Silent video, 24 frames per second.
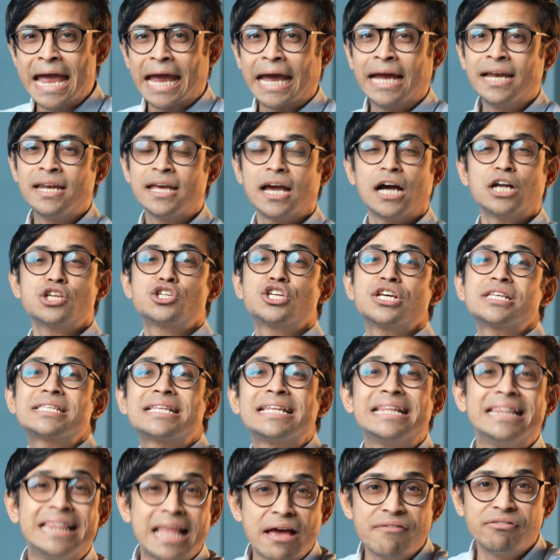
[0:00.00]
India
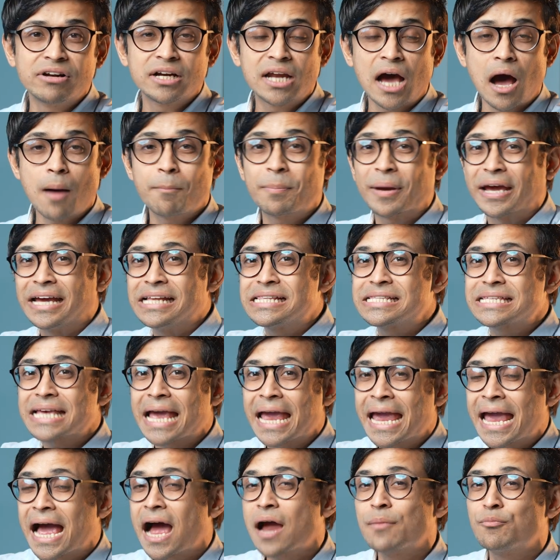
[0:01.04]
just leveled up its
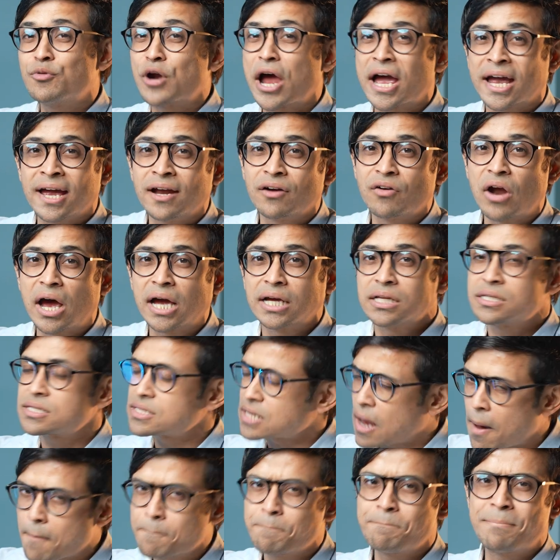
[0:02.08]
AI bragging
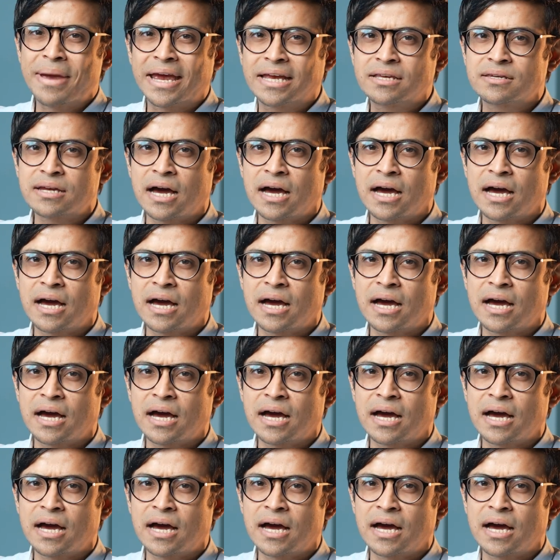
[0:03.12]
rights, big